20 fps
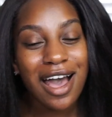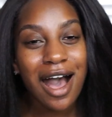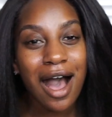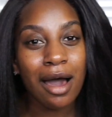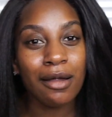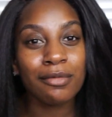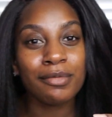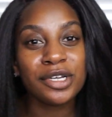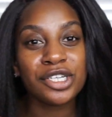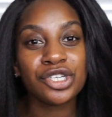
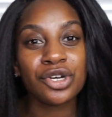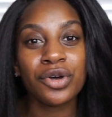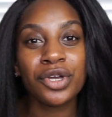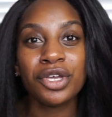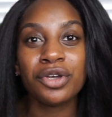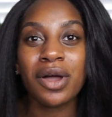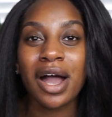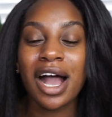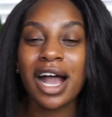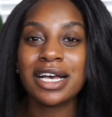I'm gonna be showing you
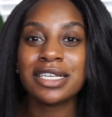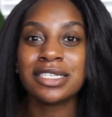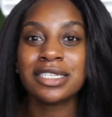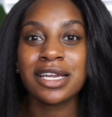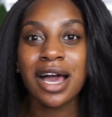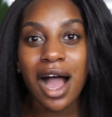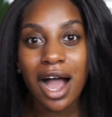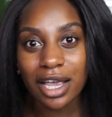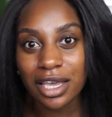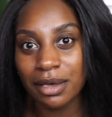guys
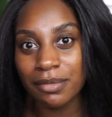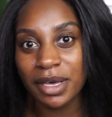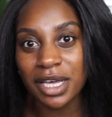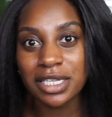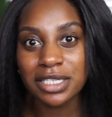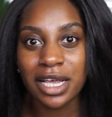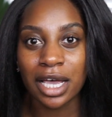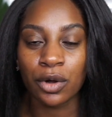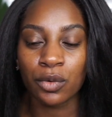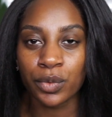
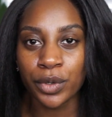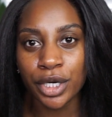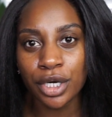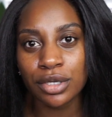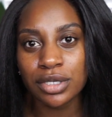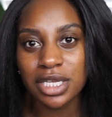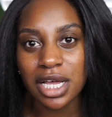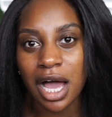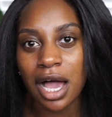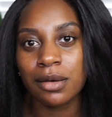documents, like
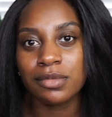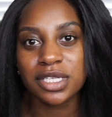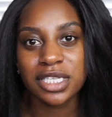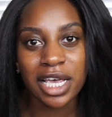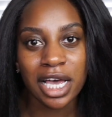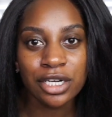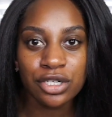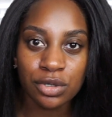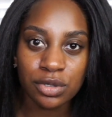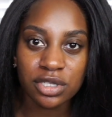real-time
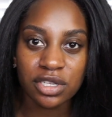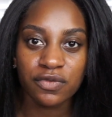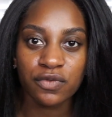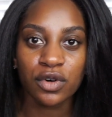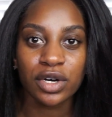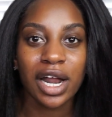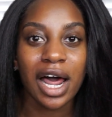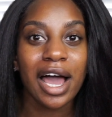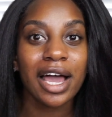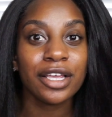schedules of
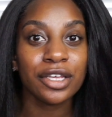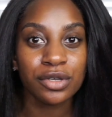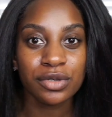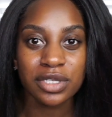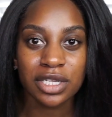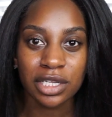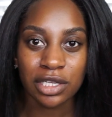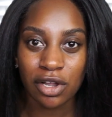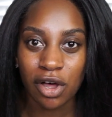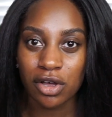what I use
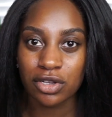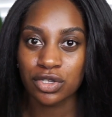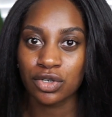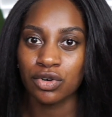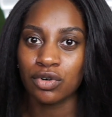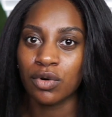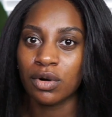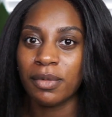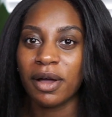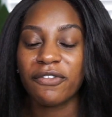in law
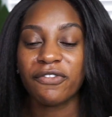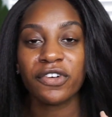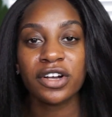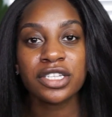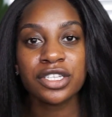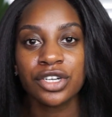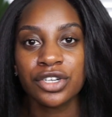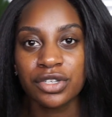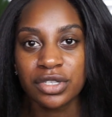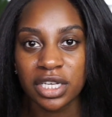school, what my friends
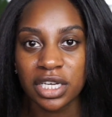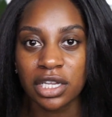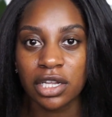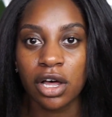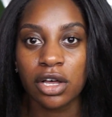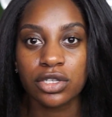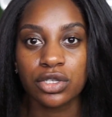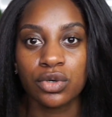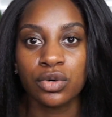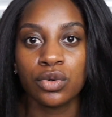are using in
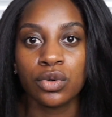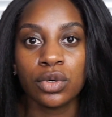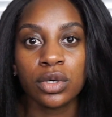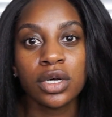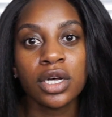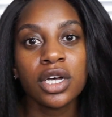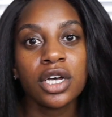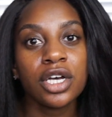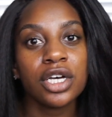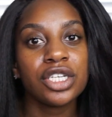law school.
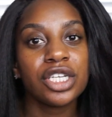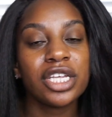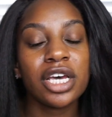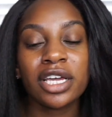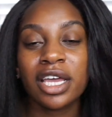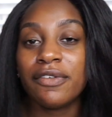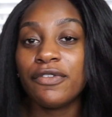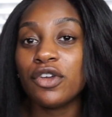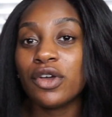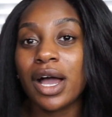So
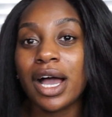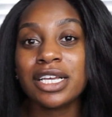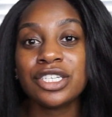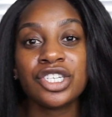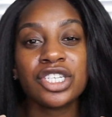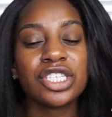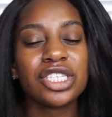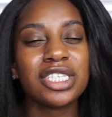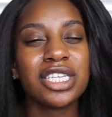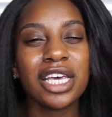giving you guys
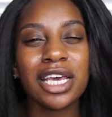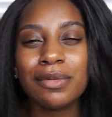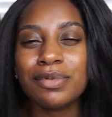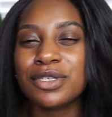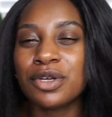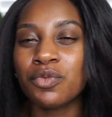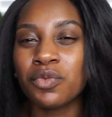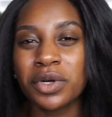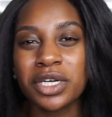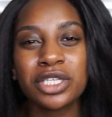just tips
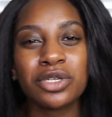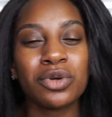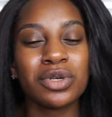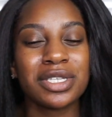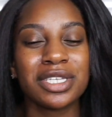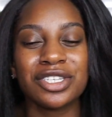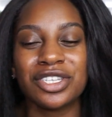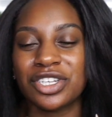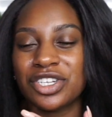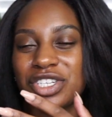and
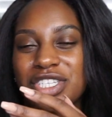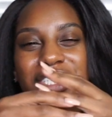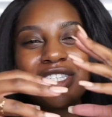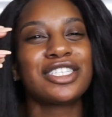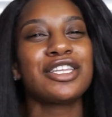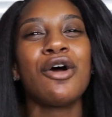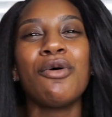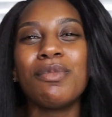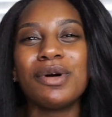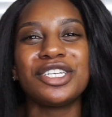resources and just
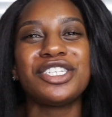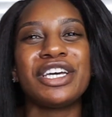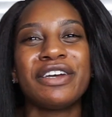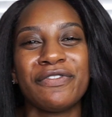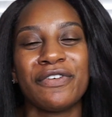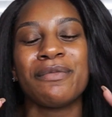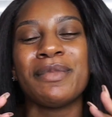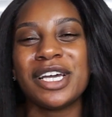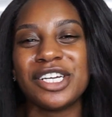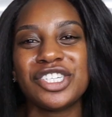so much
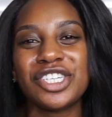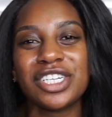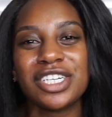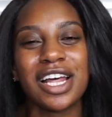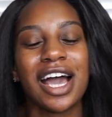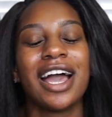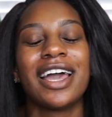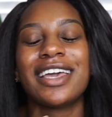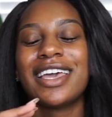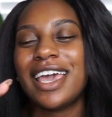information,
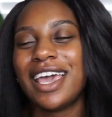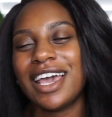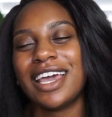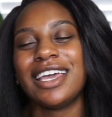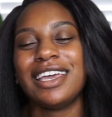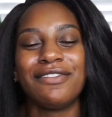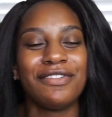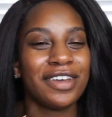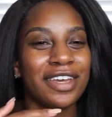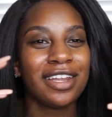I can't
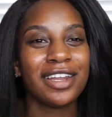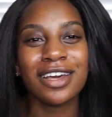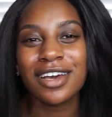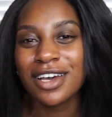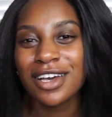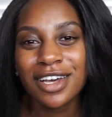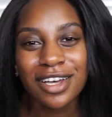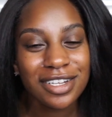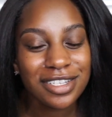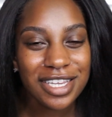even
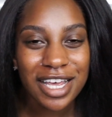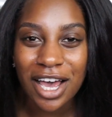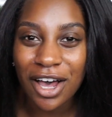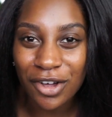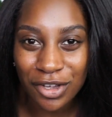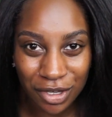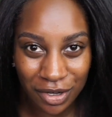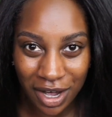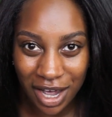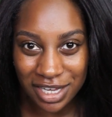tell
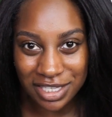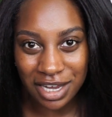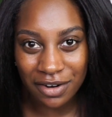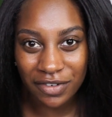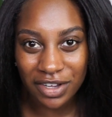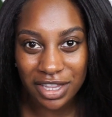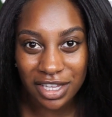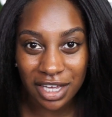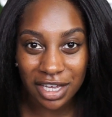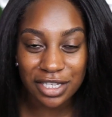you guys
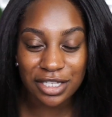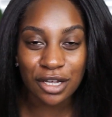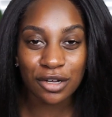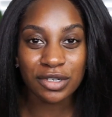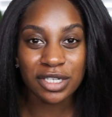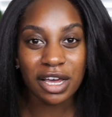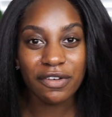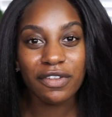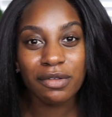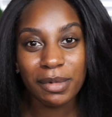everything. So
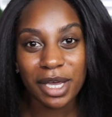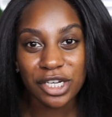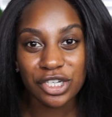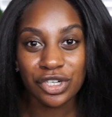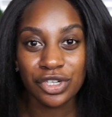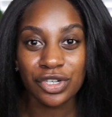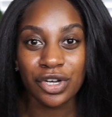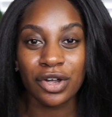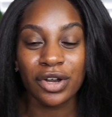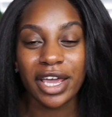definitely make sure
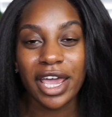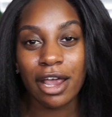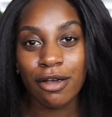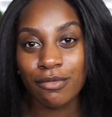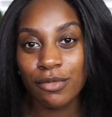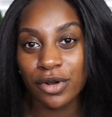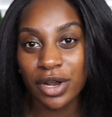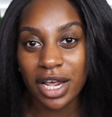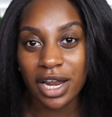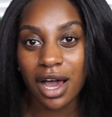you go to
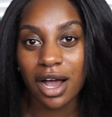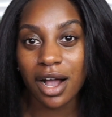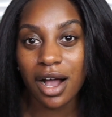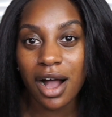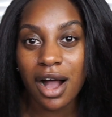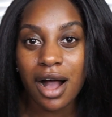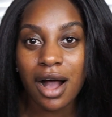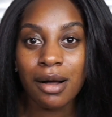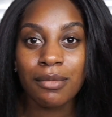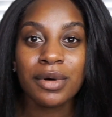
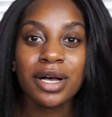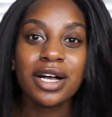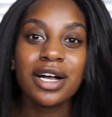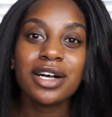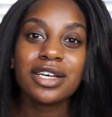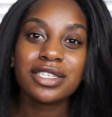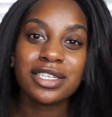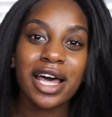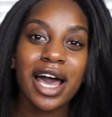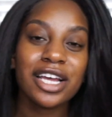
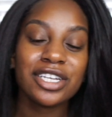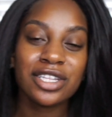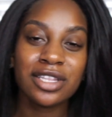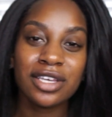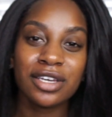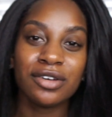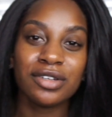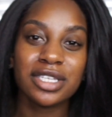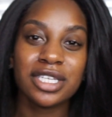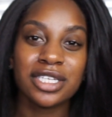
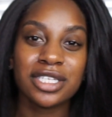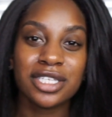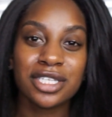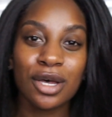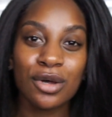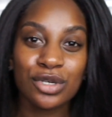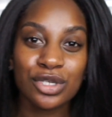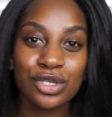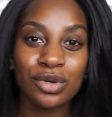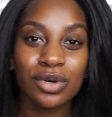
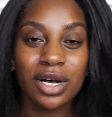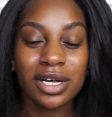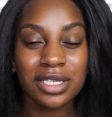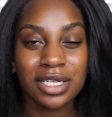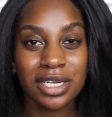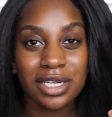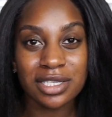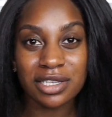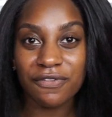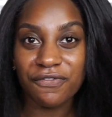kameronmonet.com/LegalTeaSocial because
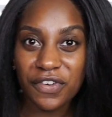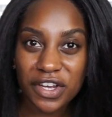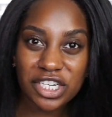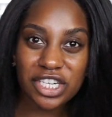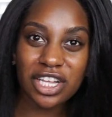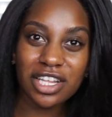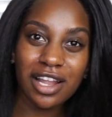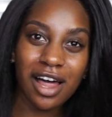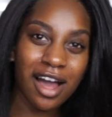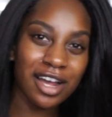it is
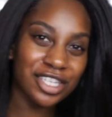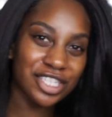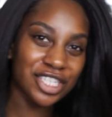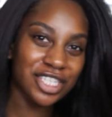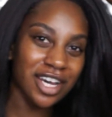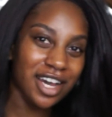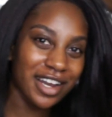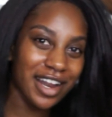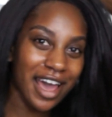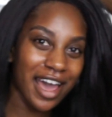officially launched
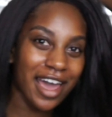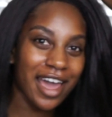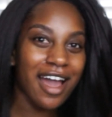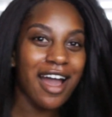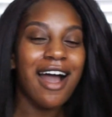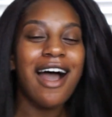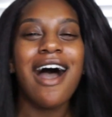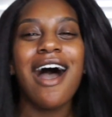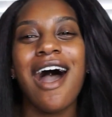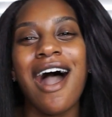today,
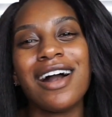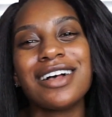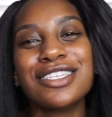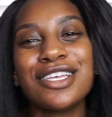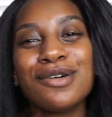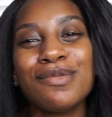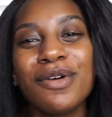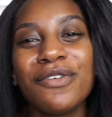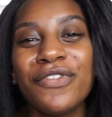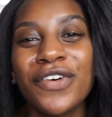
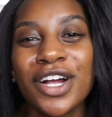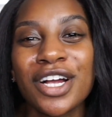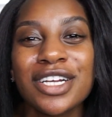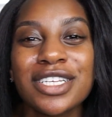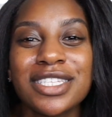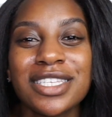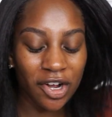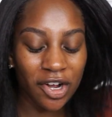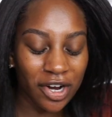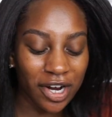October 1st.
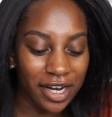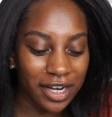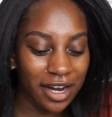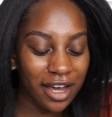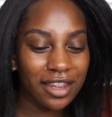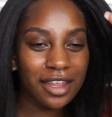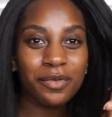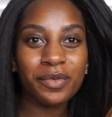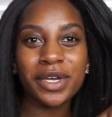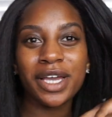right, now
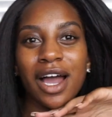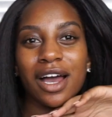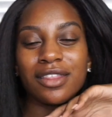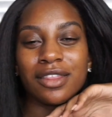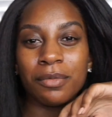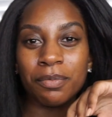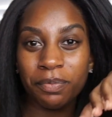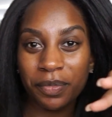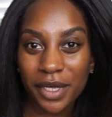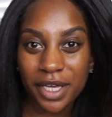that we got the
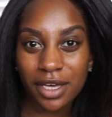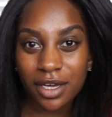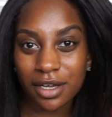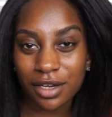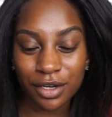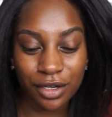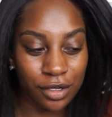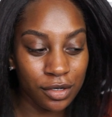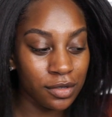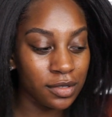big
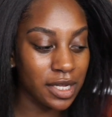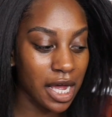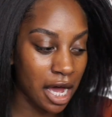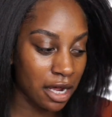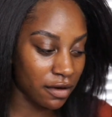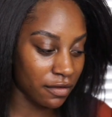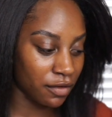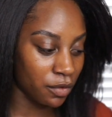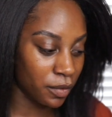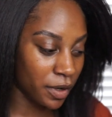news out
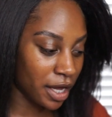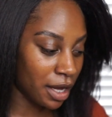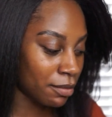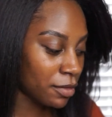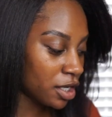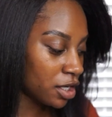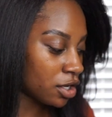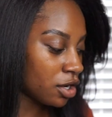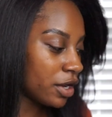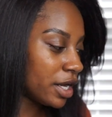of the way, I'm
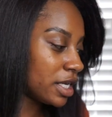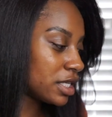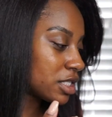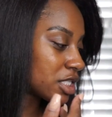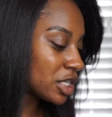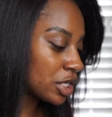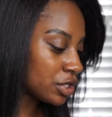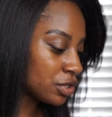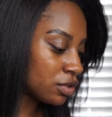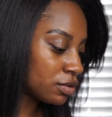going to go ahead and
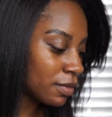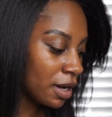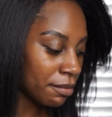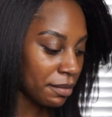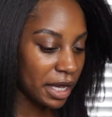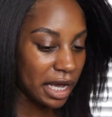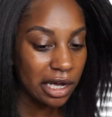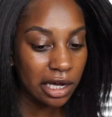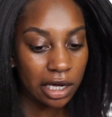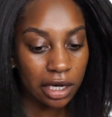start doing my
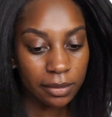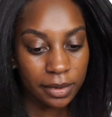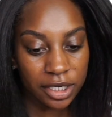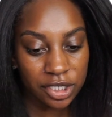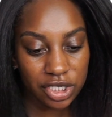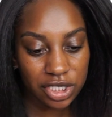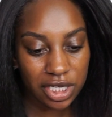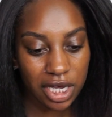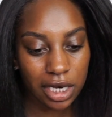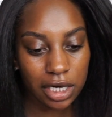makeup and
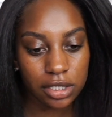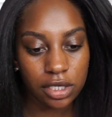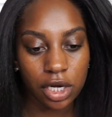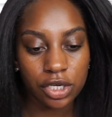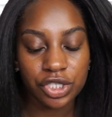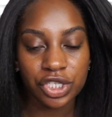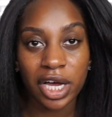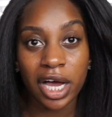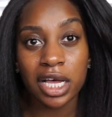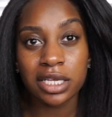just kind of talk
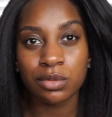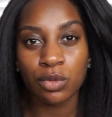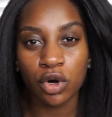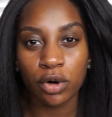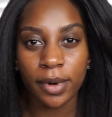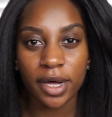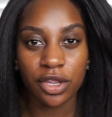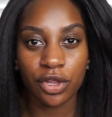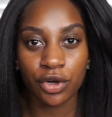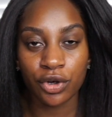to you guys more
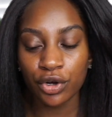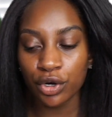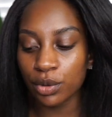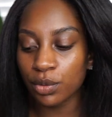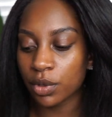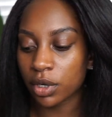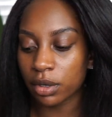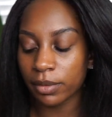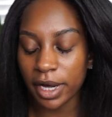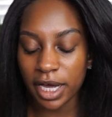about the group.
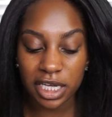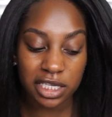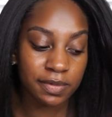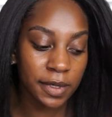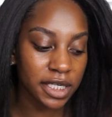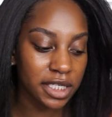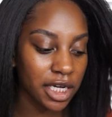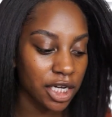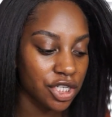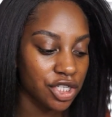What are my
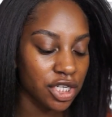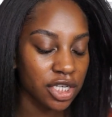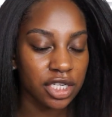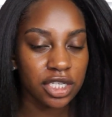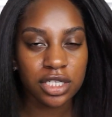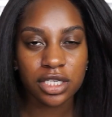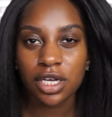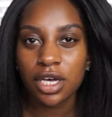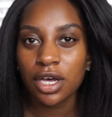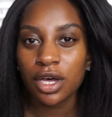expectations?